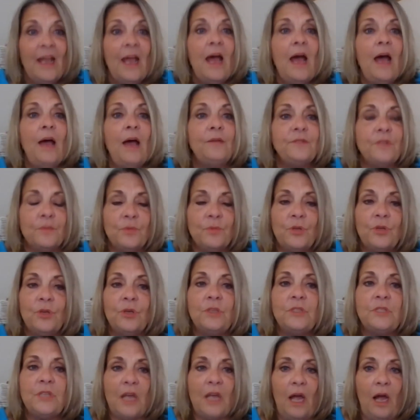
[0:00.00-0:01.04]
have some
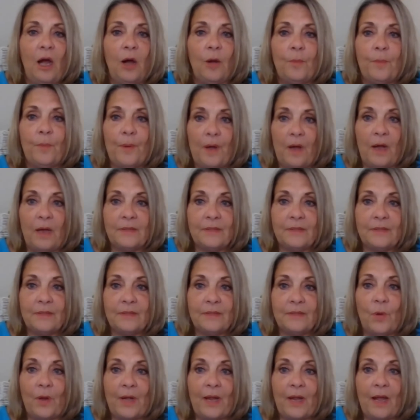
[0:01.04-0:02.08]
good to help
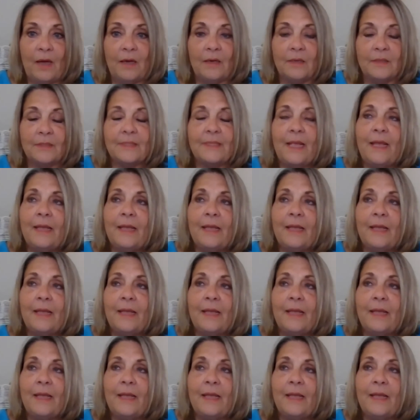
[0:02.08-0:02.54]
someone else.